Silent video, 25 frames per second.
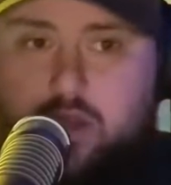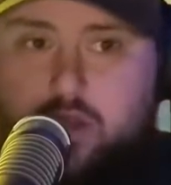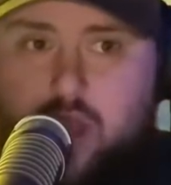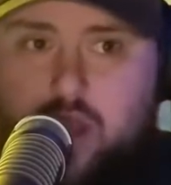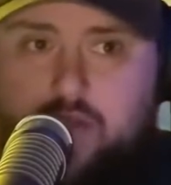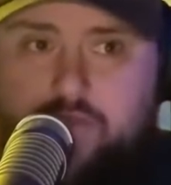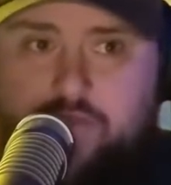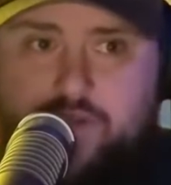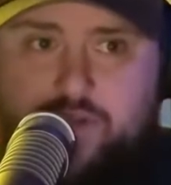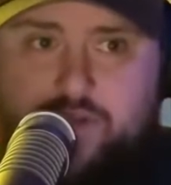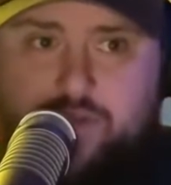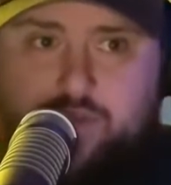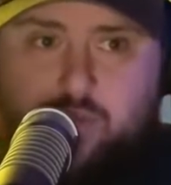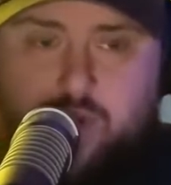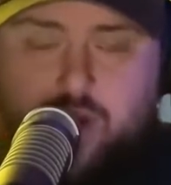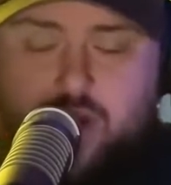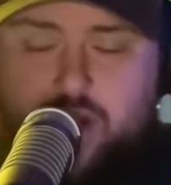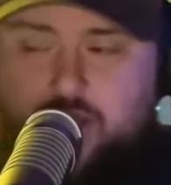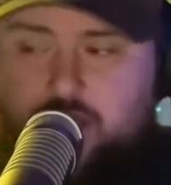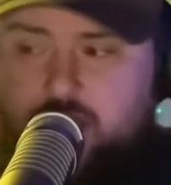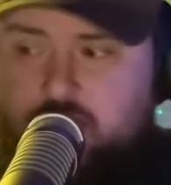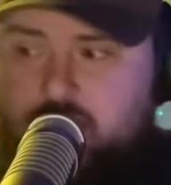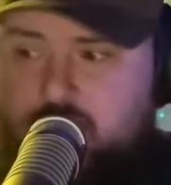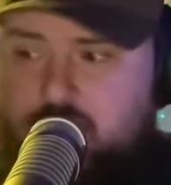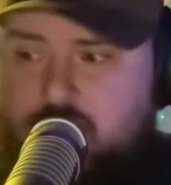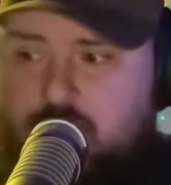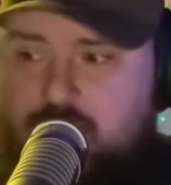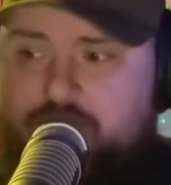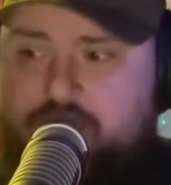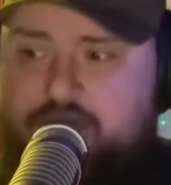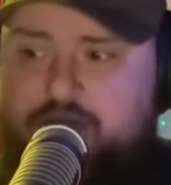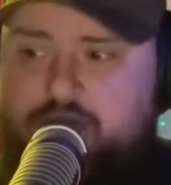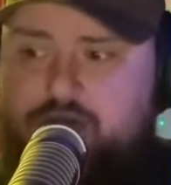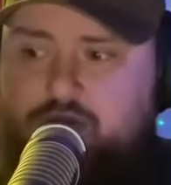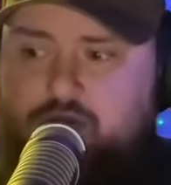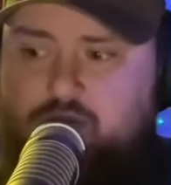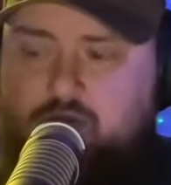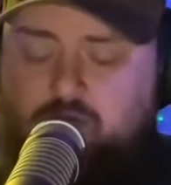Love is
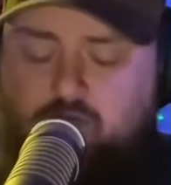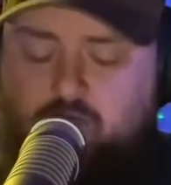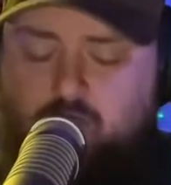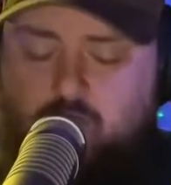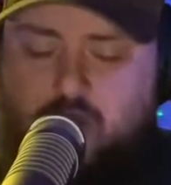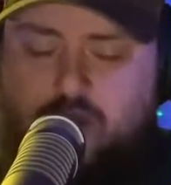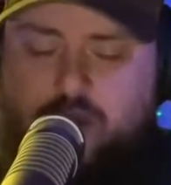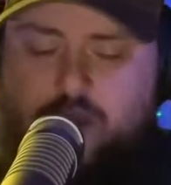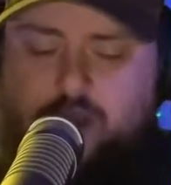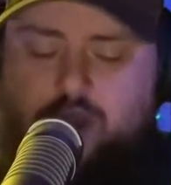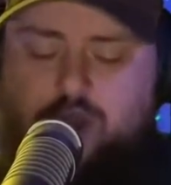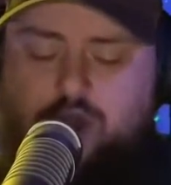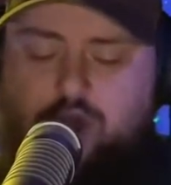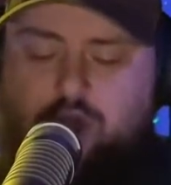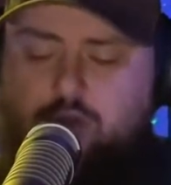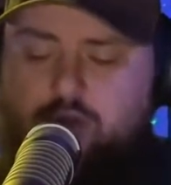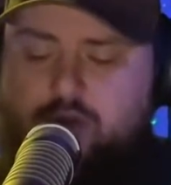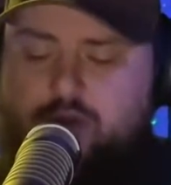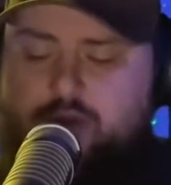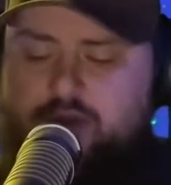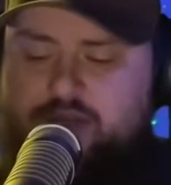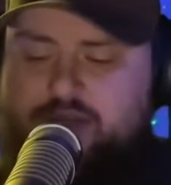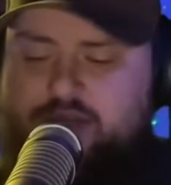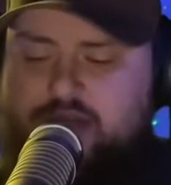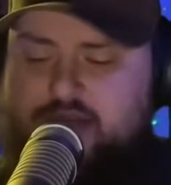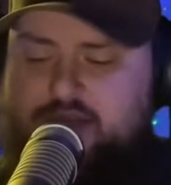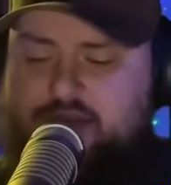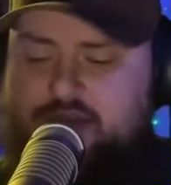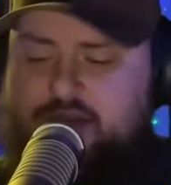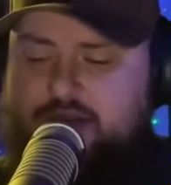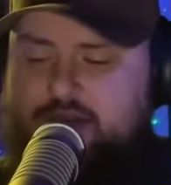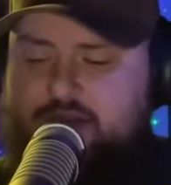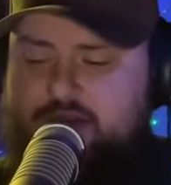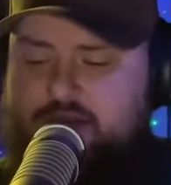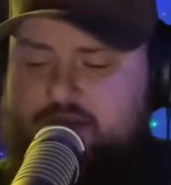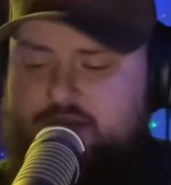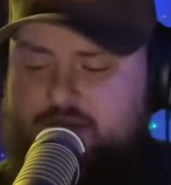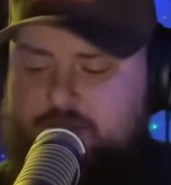what you intend
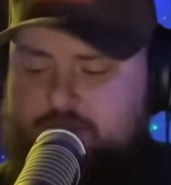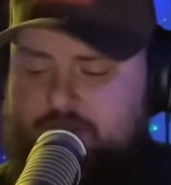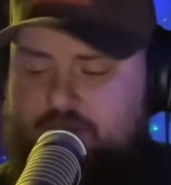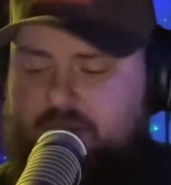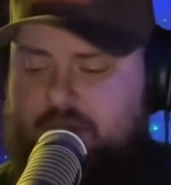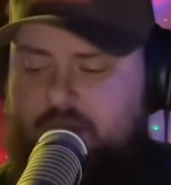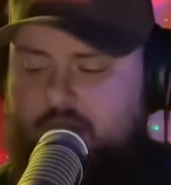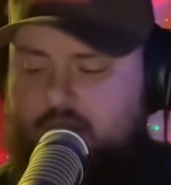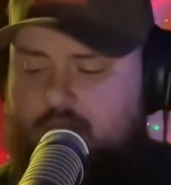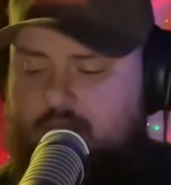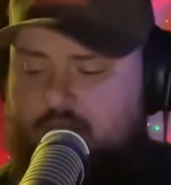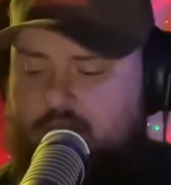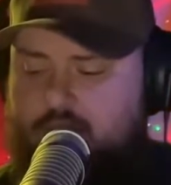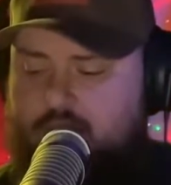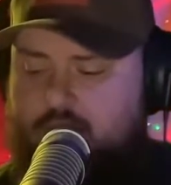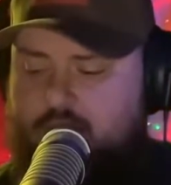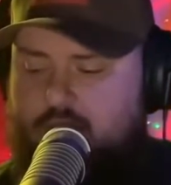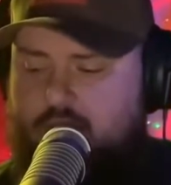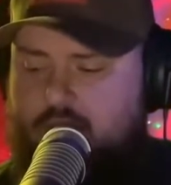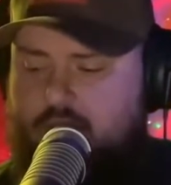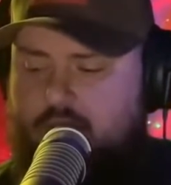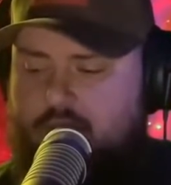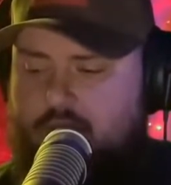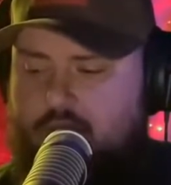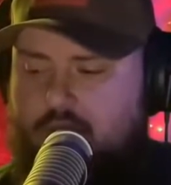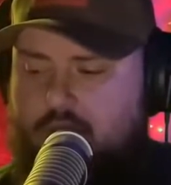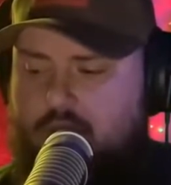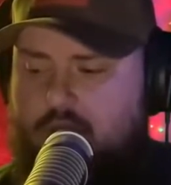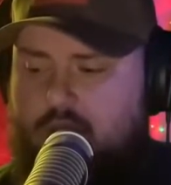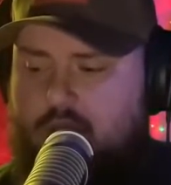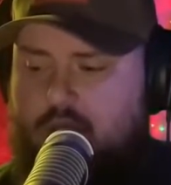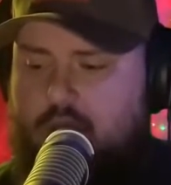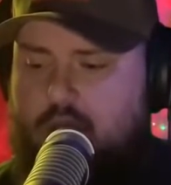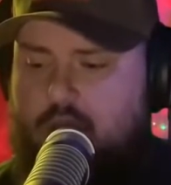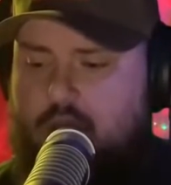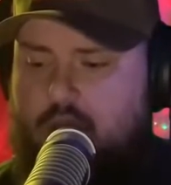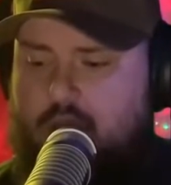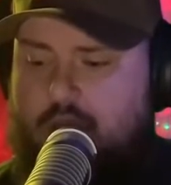it to be.
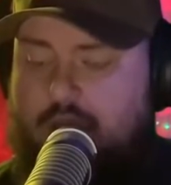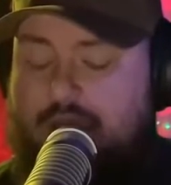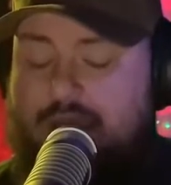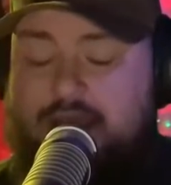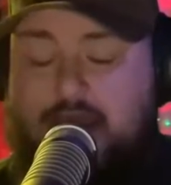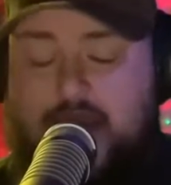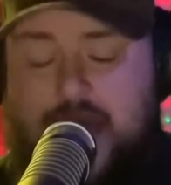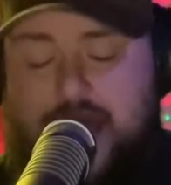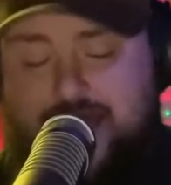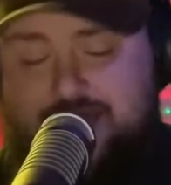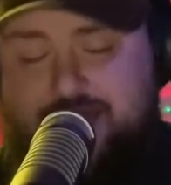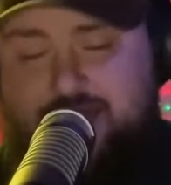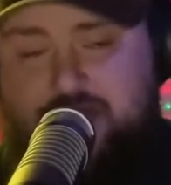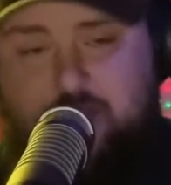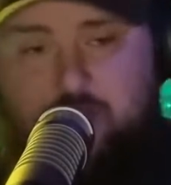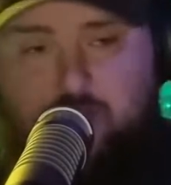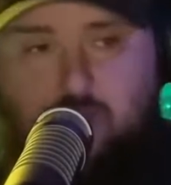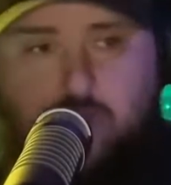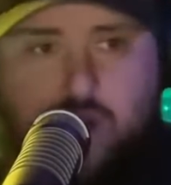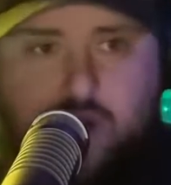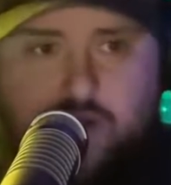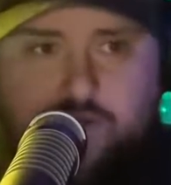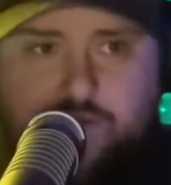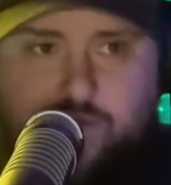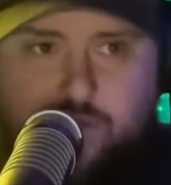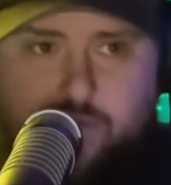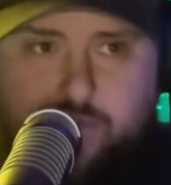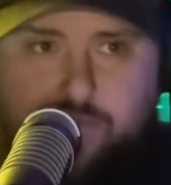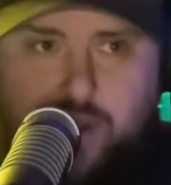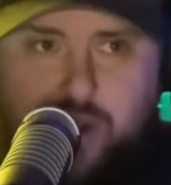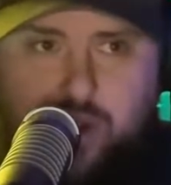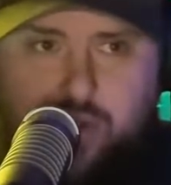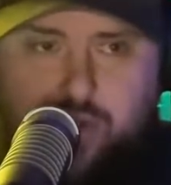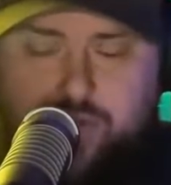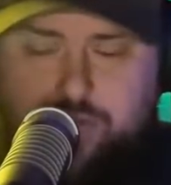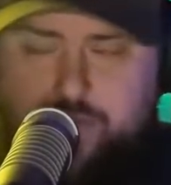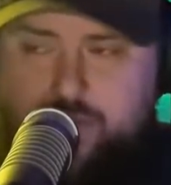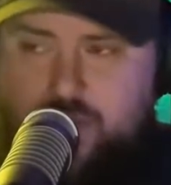And it has to work for
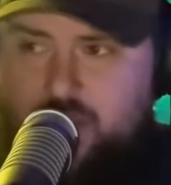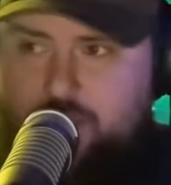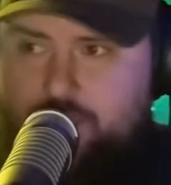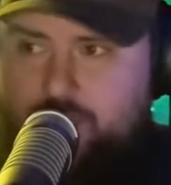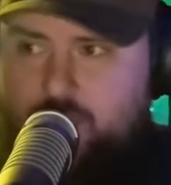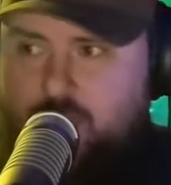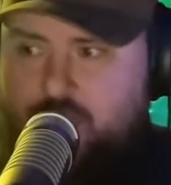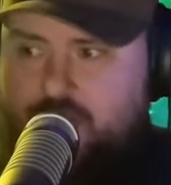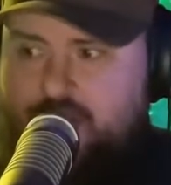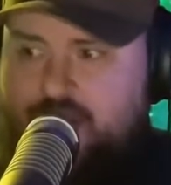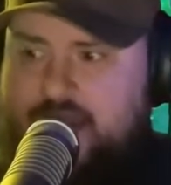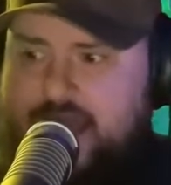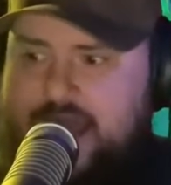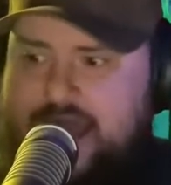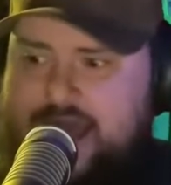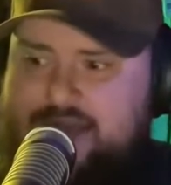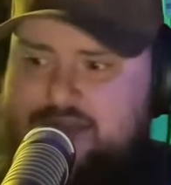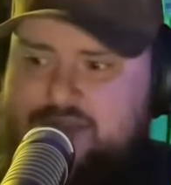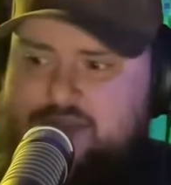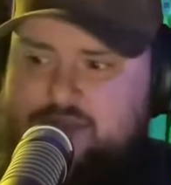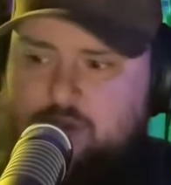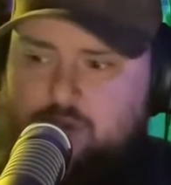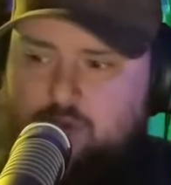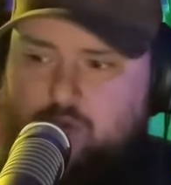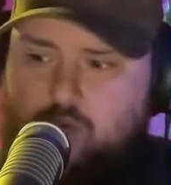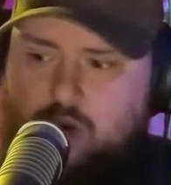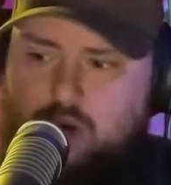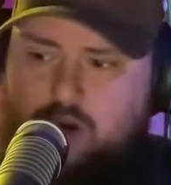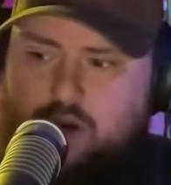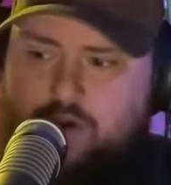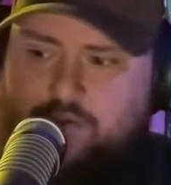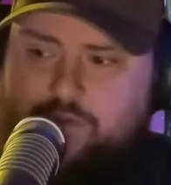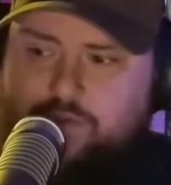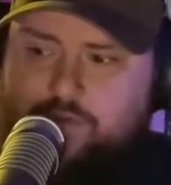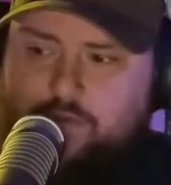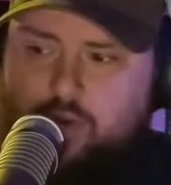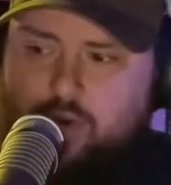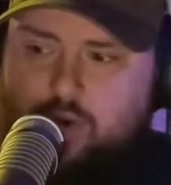both people. It has to
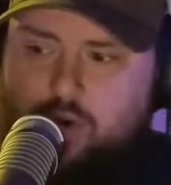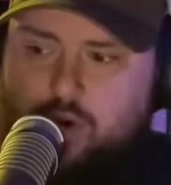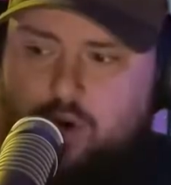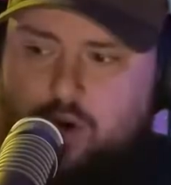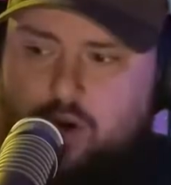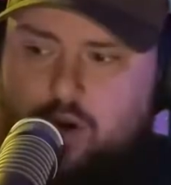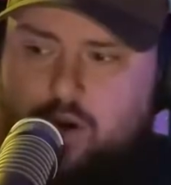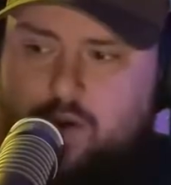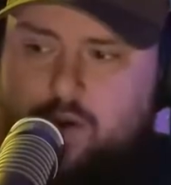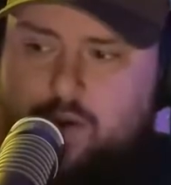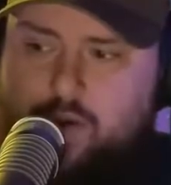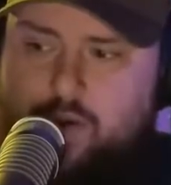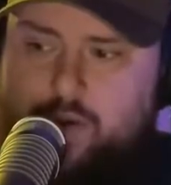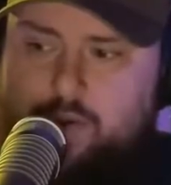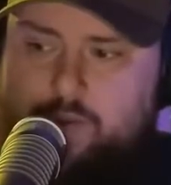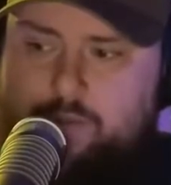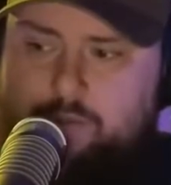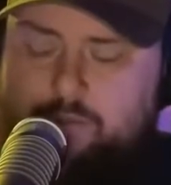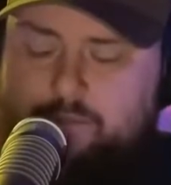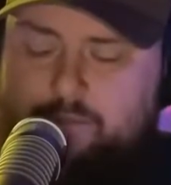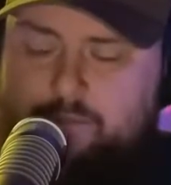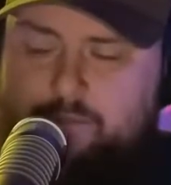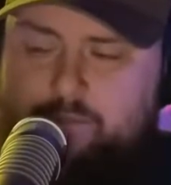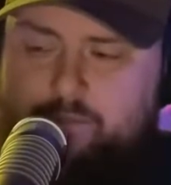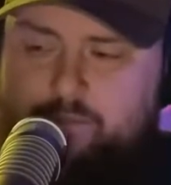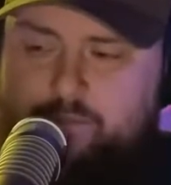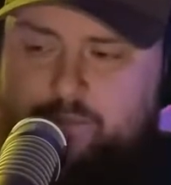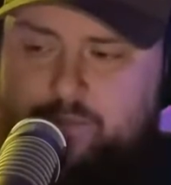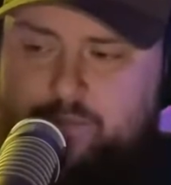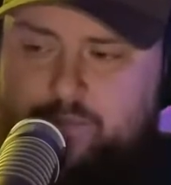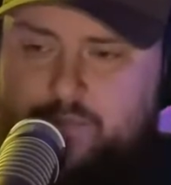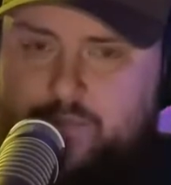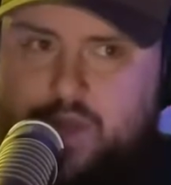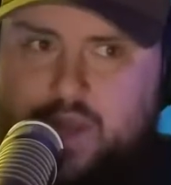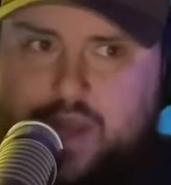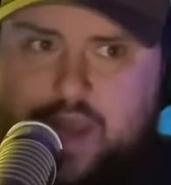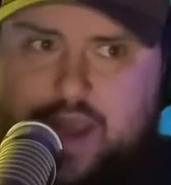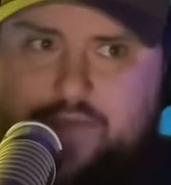work for
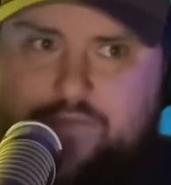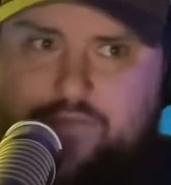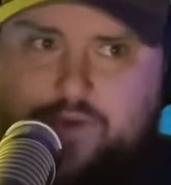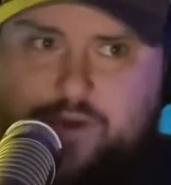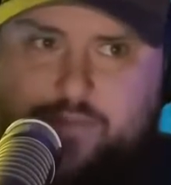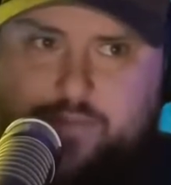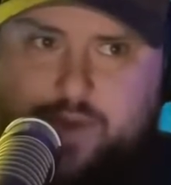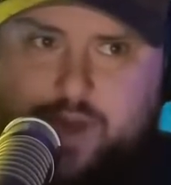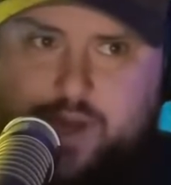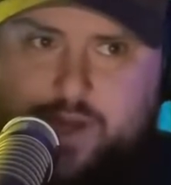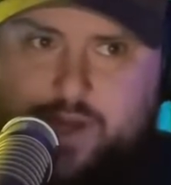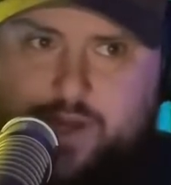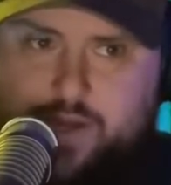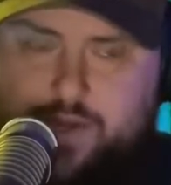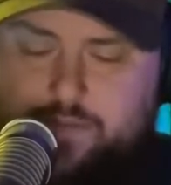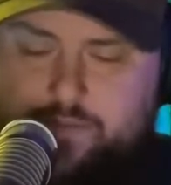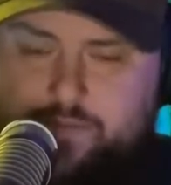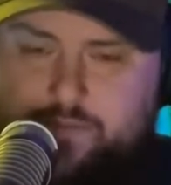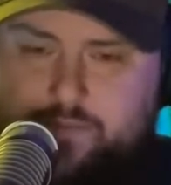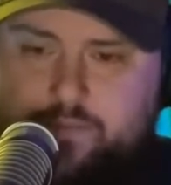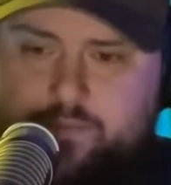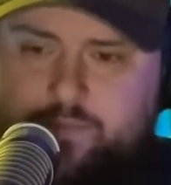everybody.